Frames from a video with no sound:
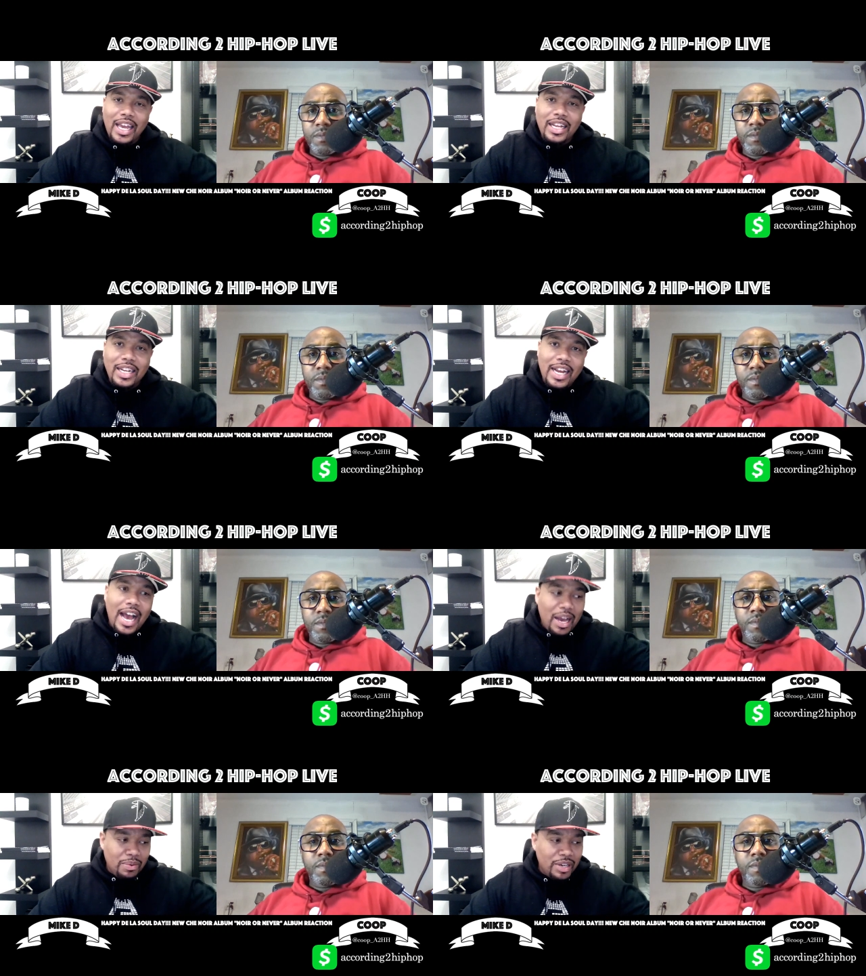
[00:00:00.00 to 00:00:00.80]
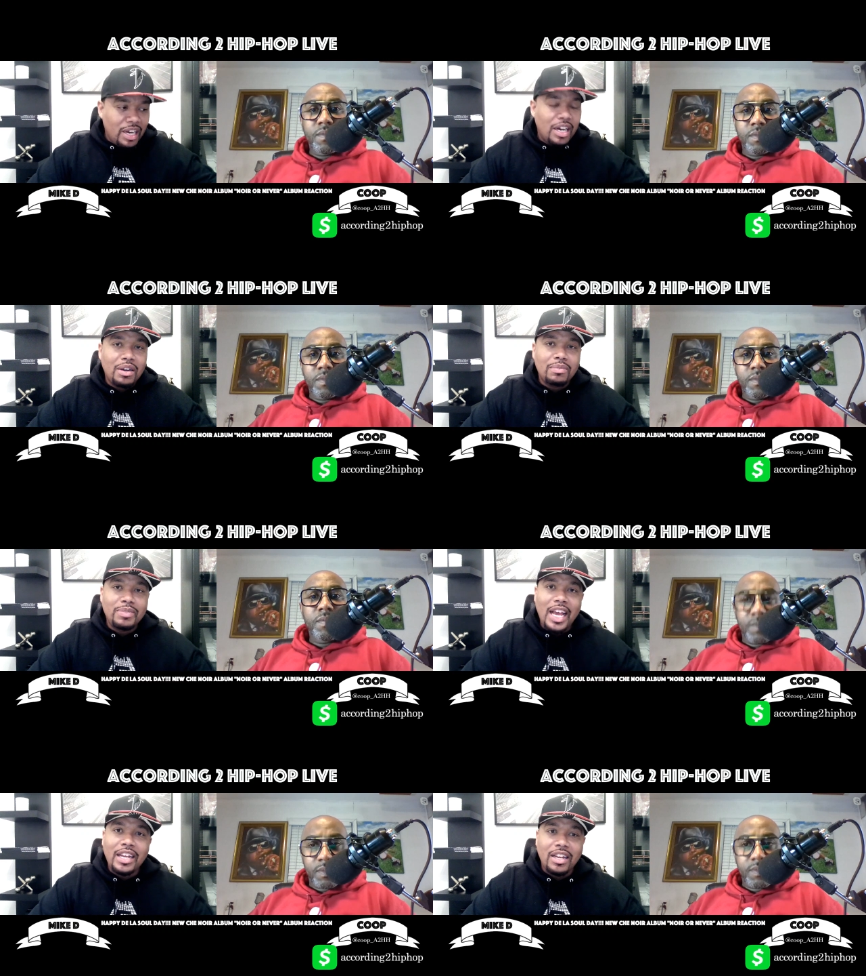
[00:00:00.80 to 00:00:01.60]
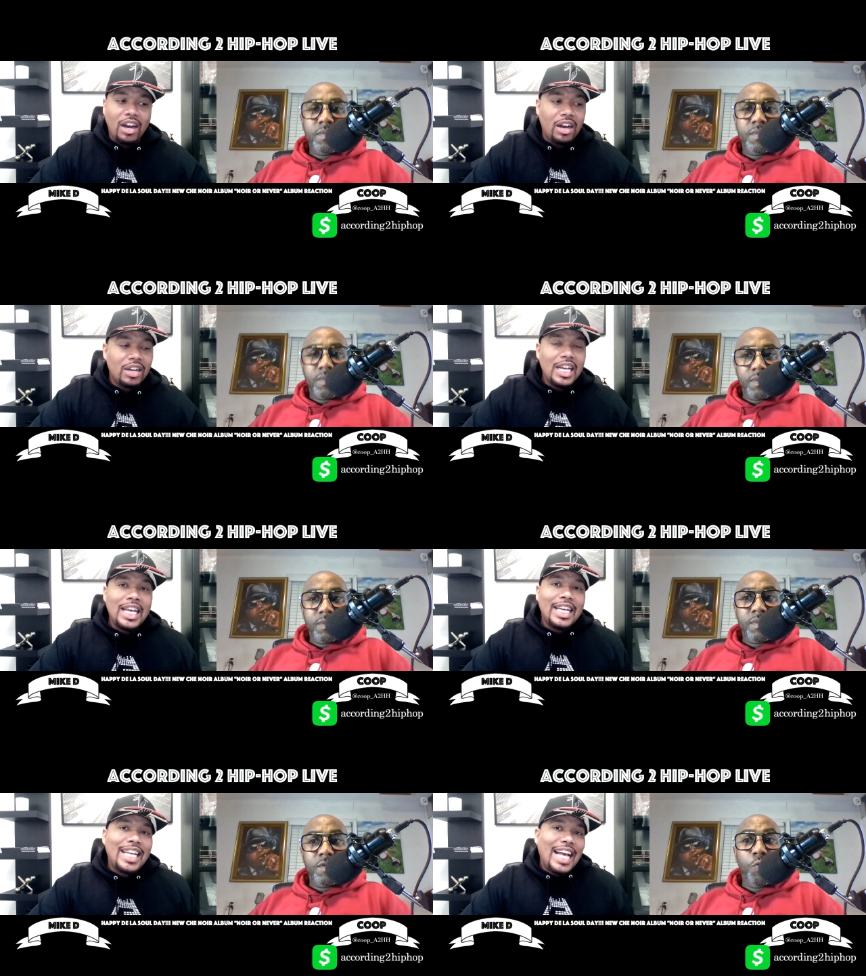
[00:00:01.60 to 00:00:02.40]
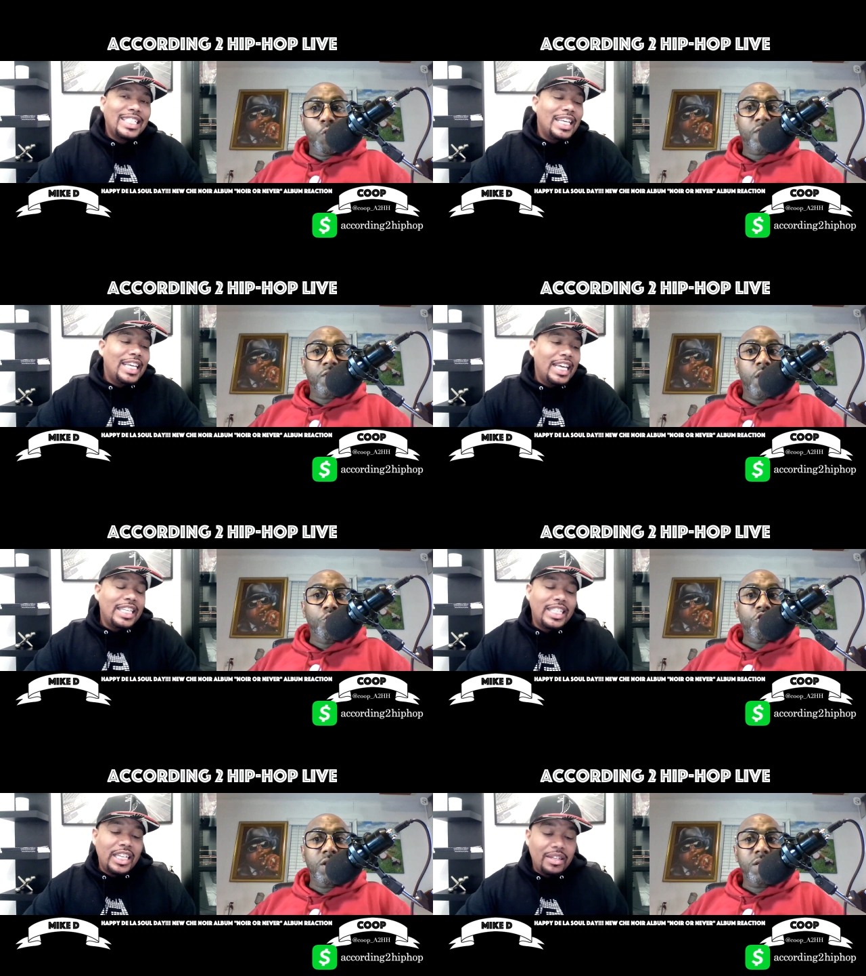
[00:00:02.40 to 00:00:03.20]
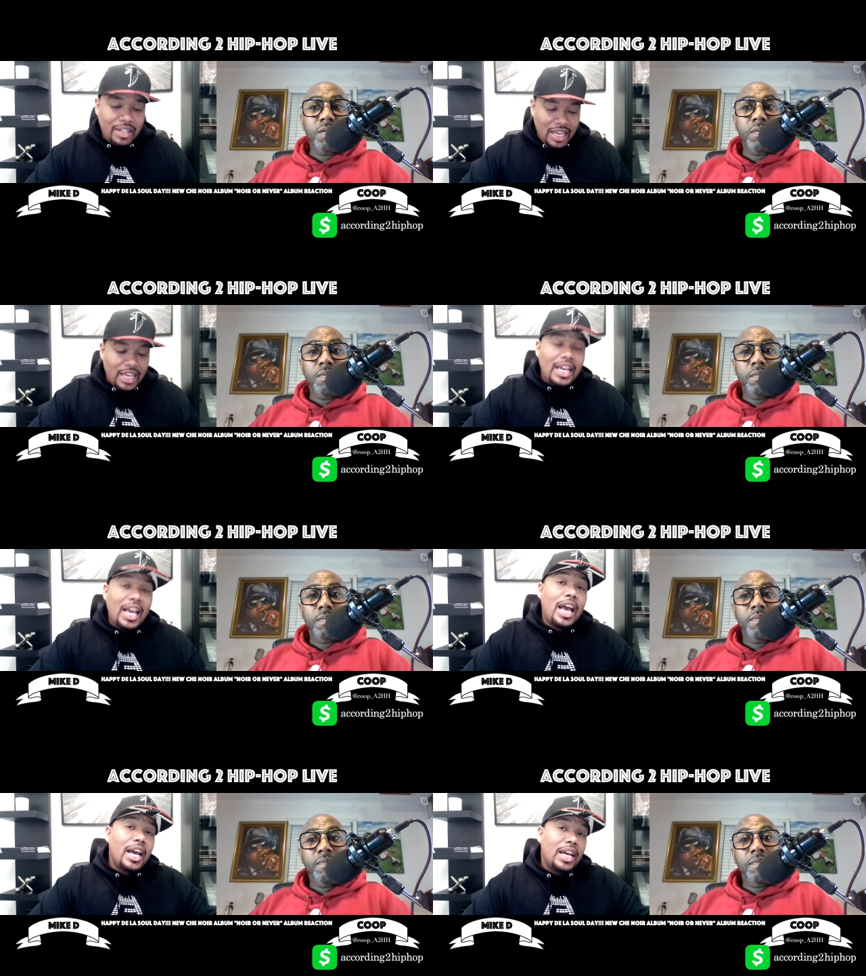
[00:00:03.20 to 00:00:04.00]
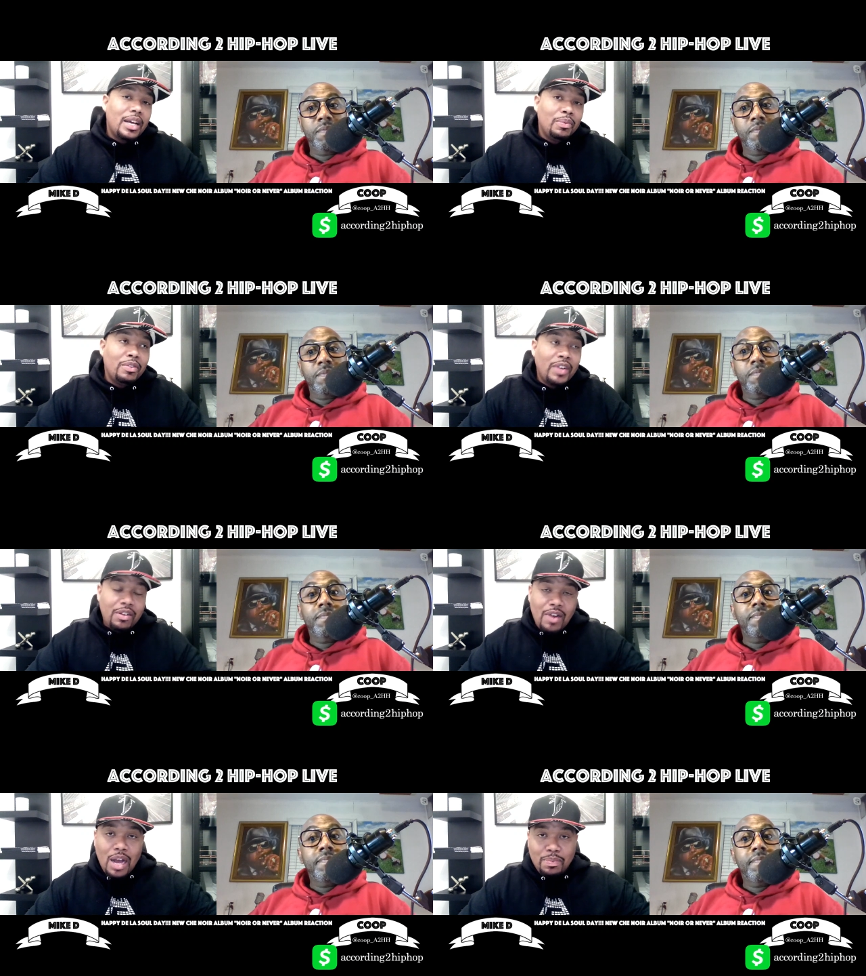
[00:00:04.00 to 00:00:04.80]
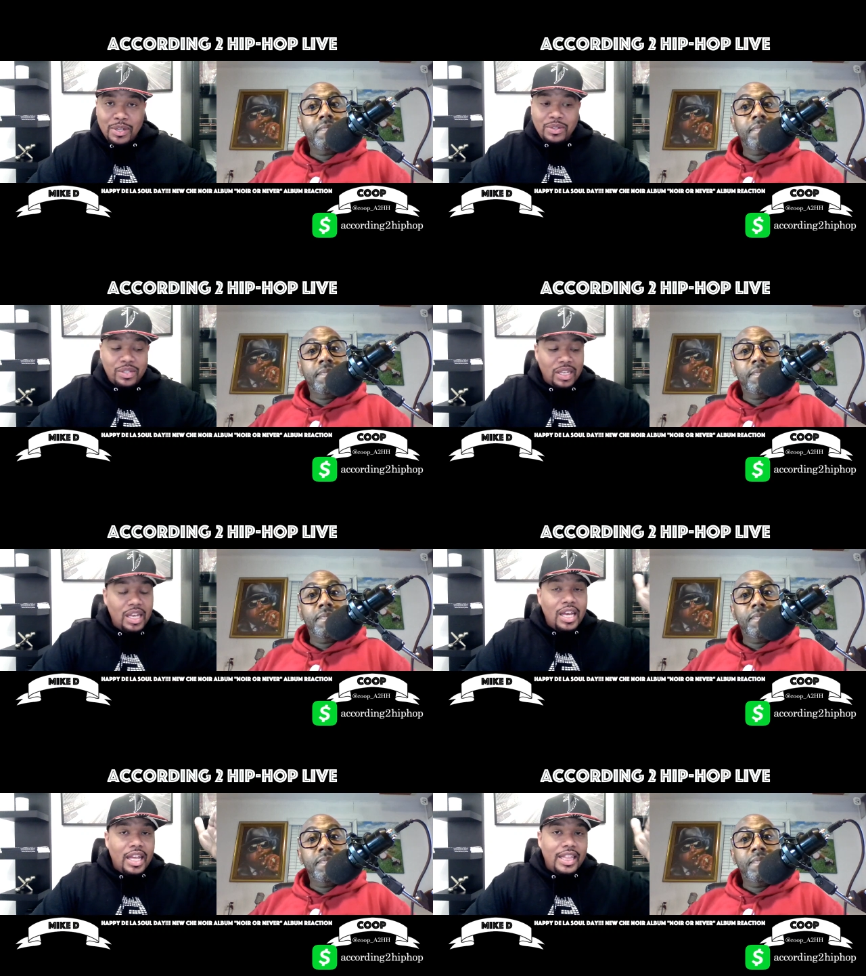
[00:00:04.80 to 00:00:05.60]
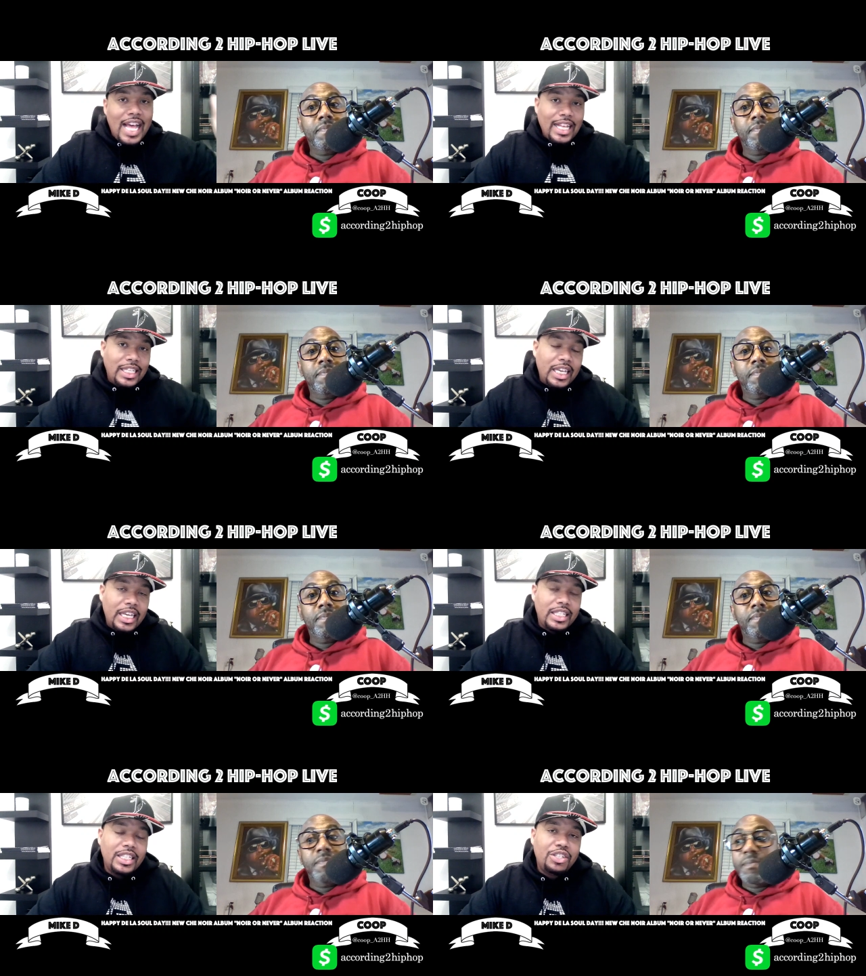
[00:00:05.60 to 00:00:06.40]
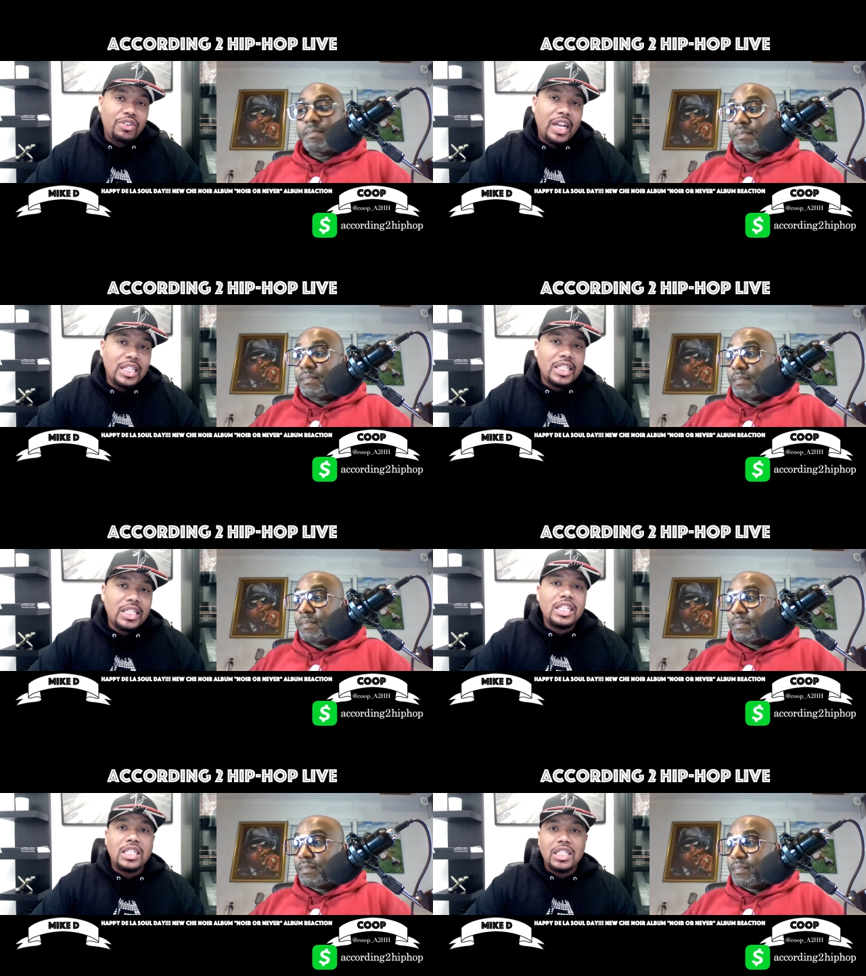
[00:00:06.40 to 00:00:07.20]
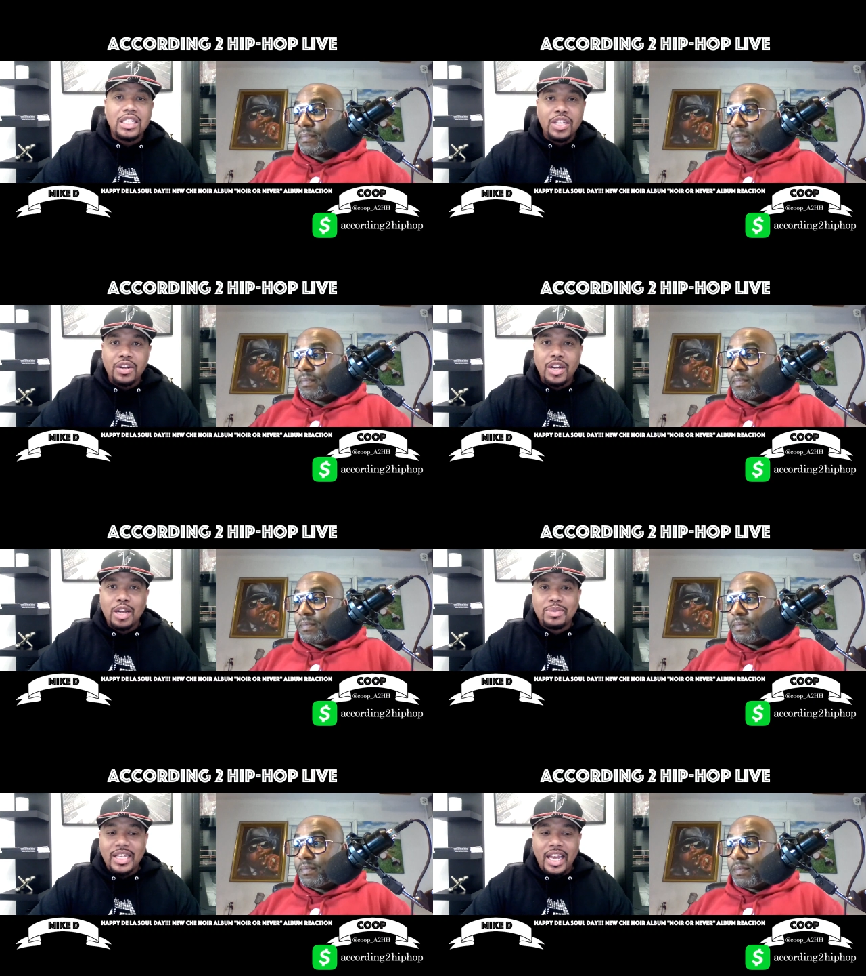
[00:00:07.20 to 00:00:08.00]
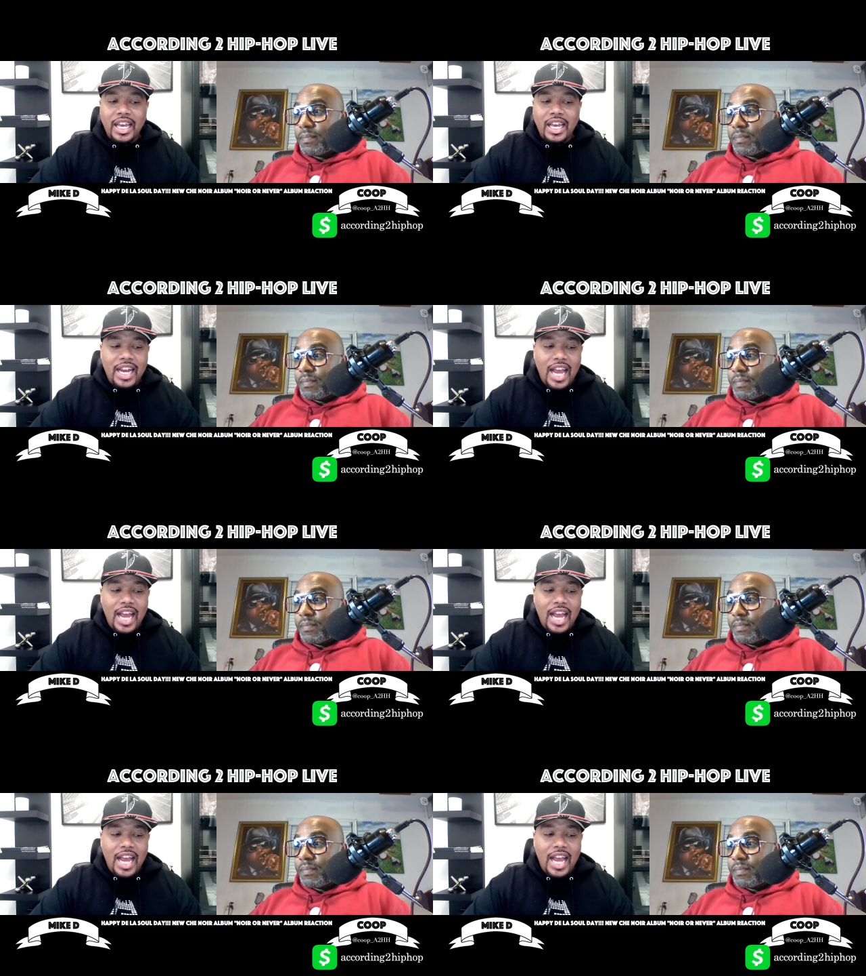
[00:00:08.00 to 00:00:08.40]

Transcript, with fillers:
Speaker 1: can't deny it with uh, Nate Dogg. That's the easy, shit. yeah, with Rick Rock producing. That's an easy transition. You know what I'm saying?